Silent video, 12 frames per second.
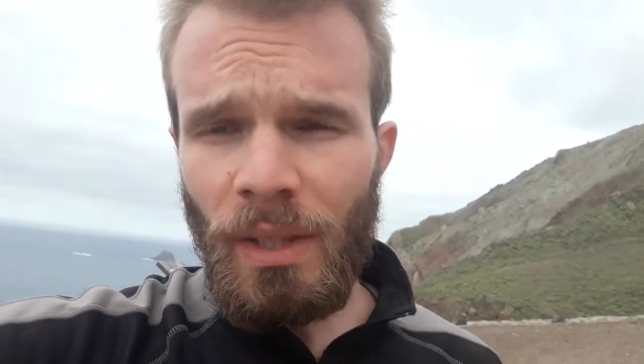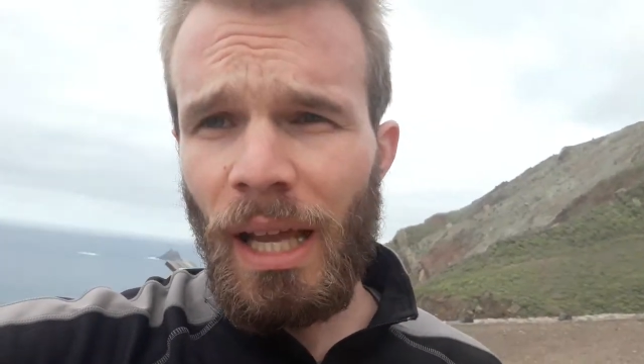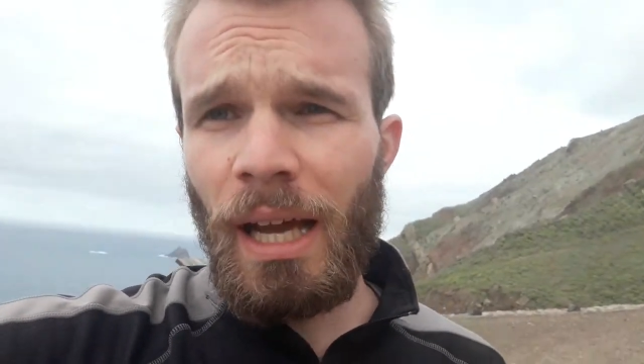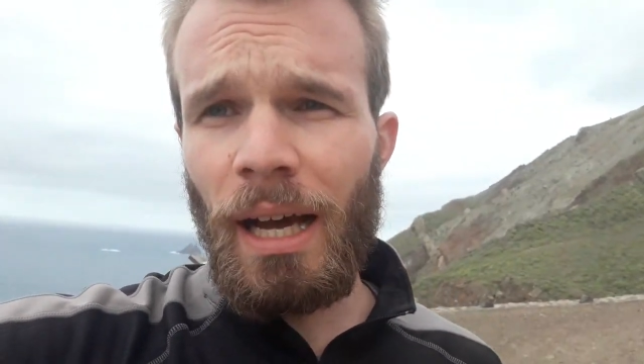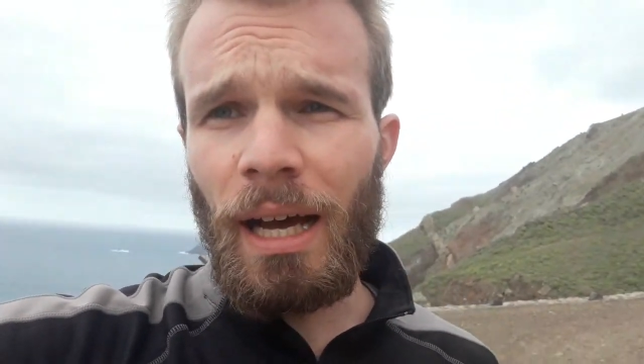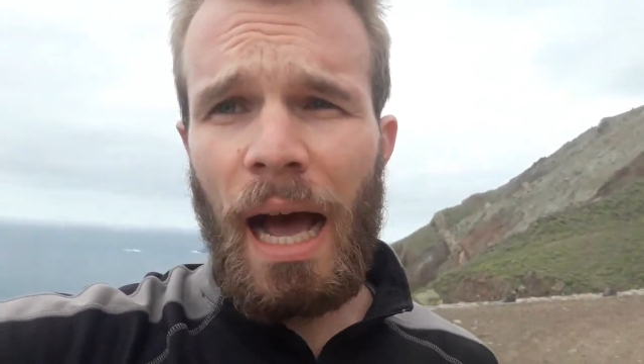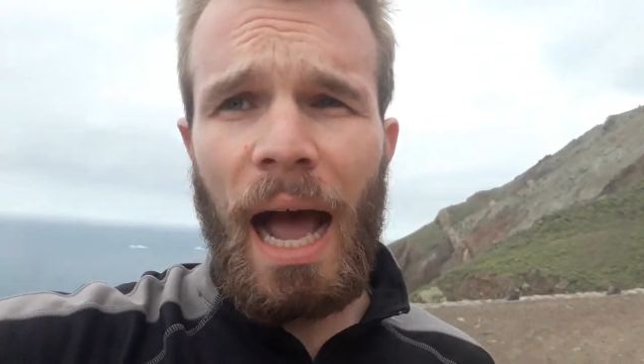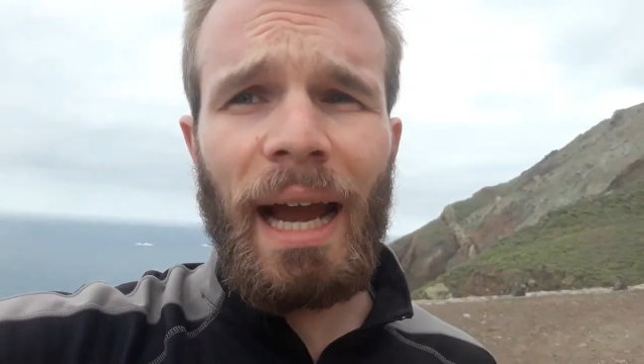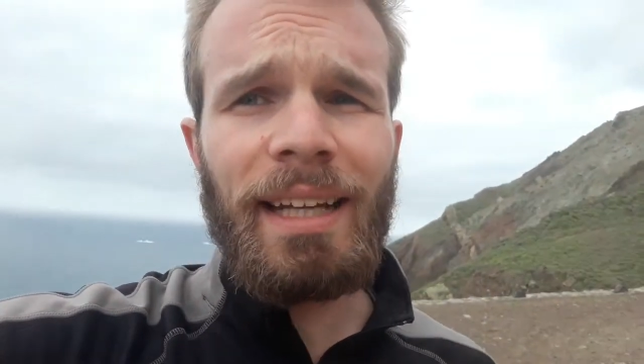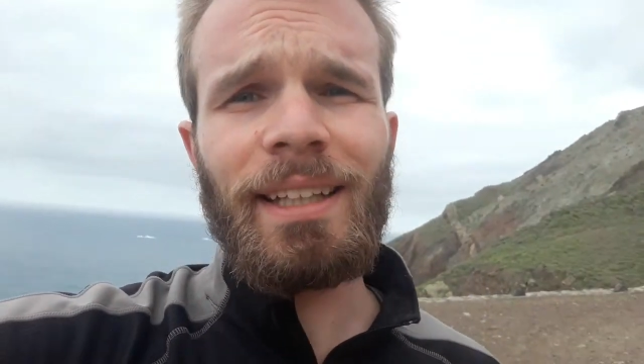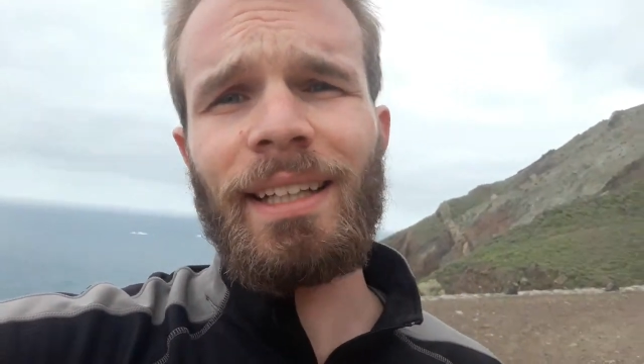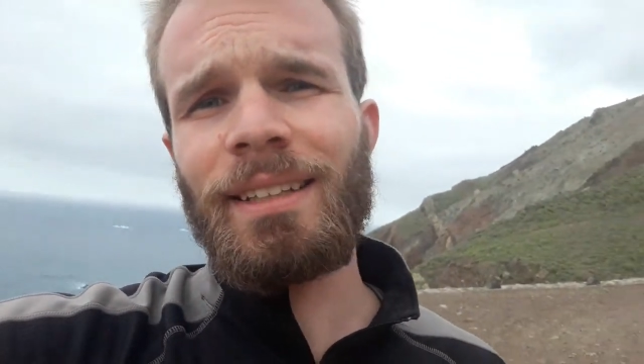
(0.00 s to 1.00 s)

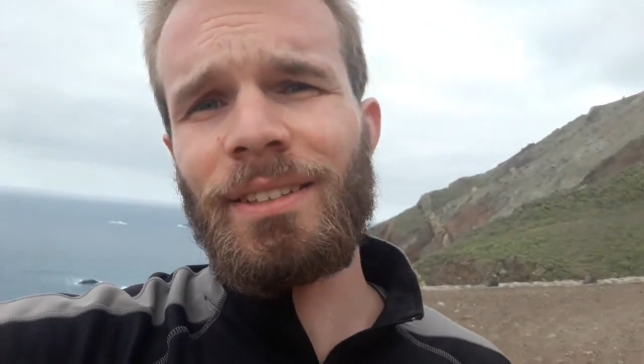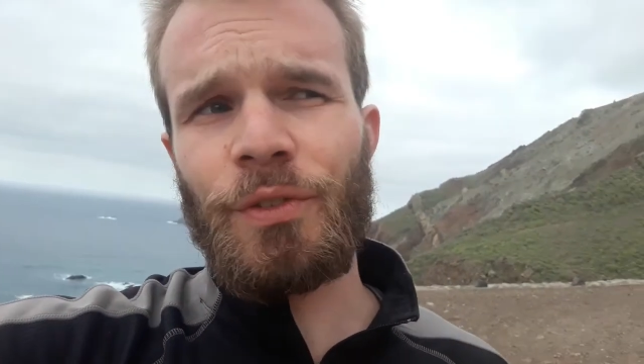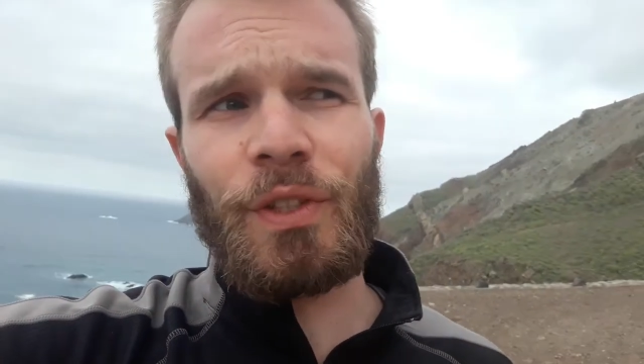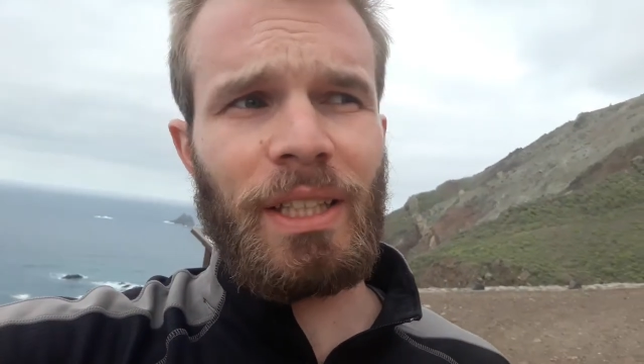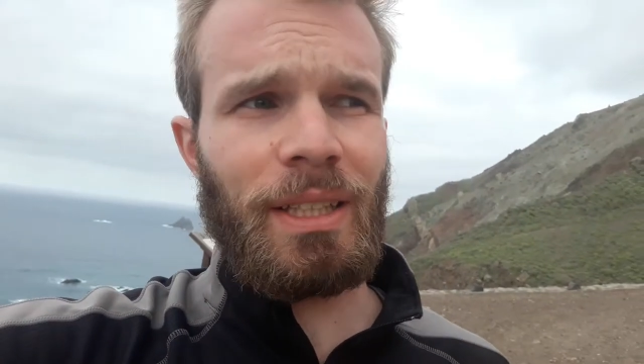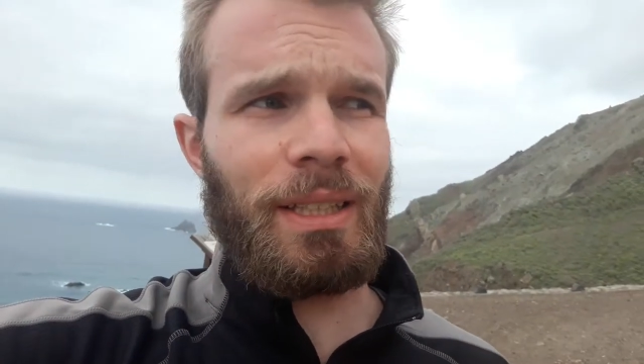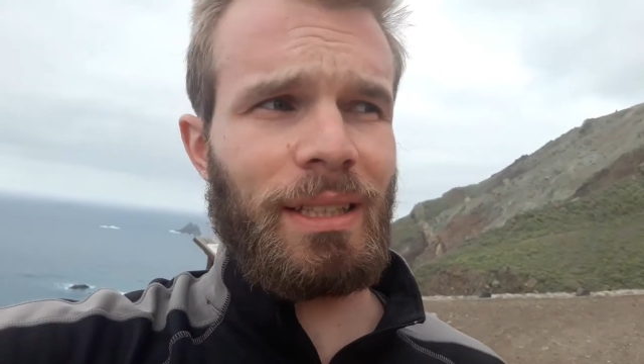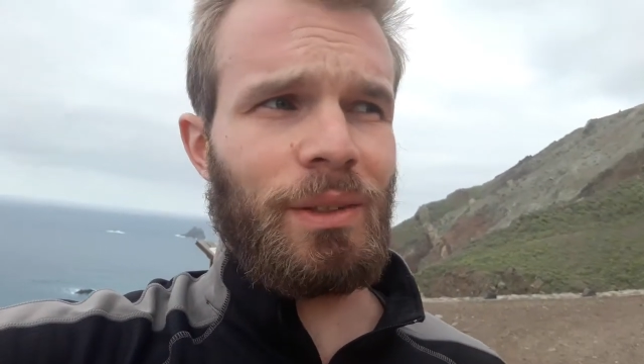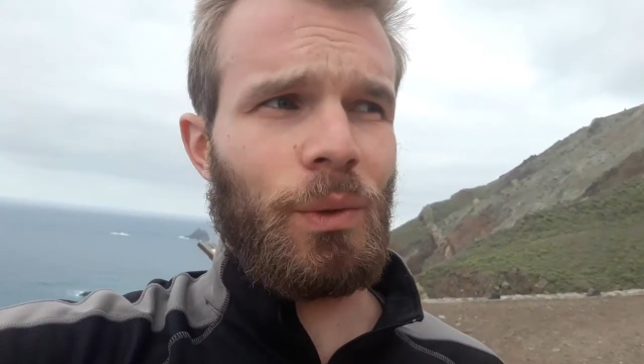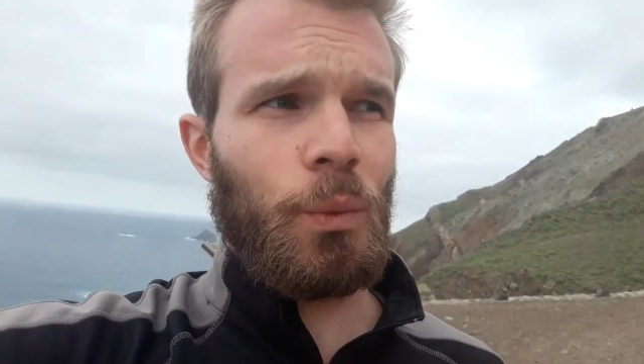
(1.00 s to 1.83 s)
I didn't really